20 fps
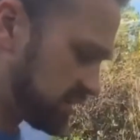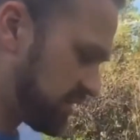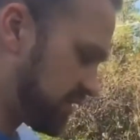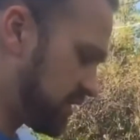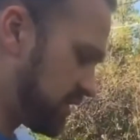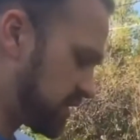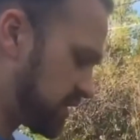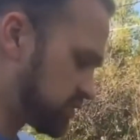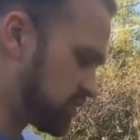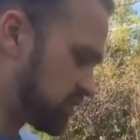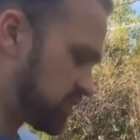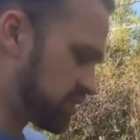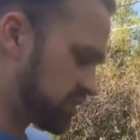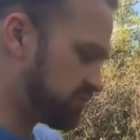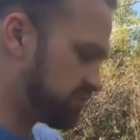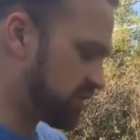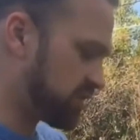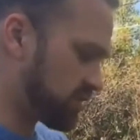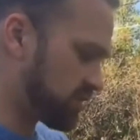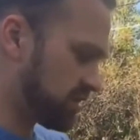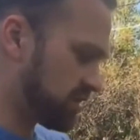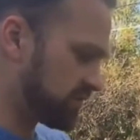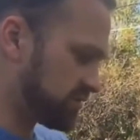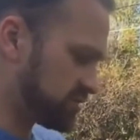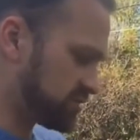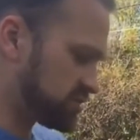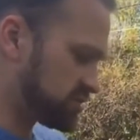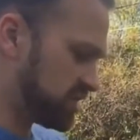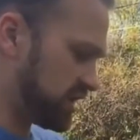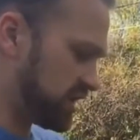the electrical component of the
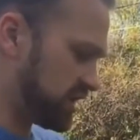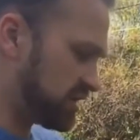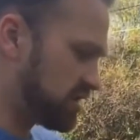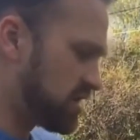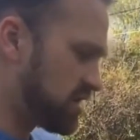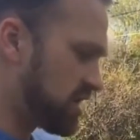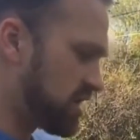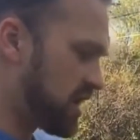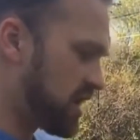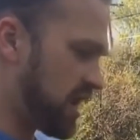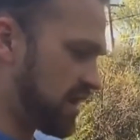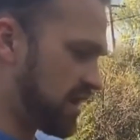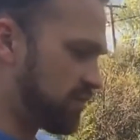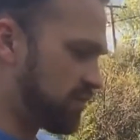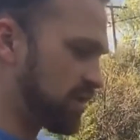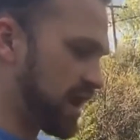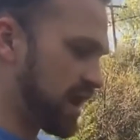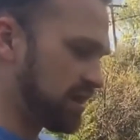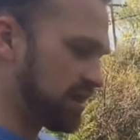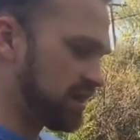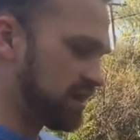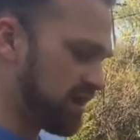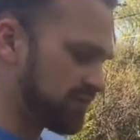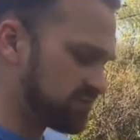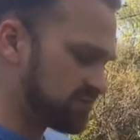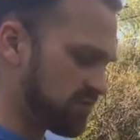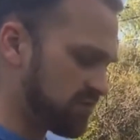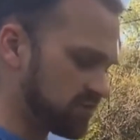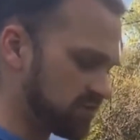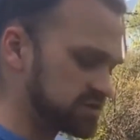machine. And what I loved
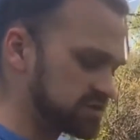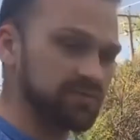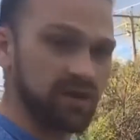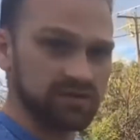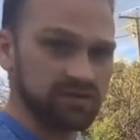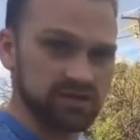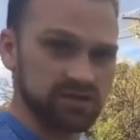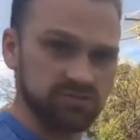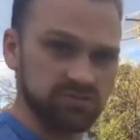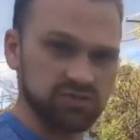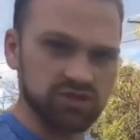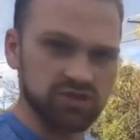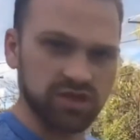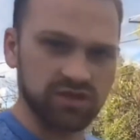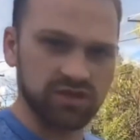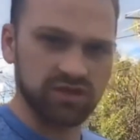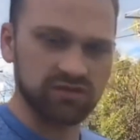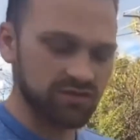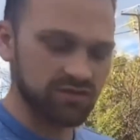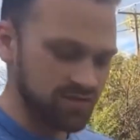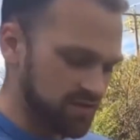most about this machine,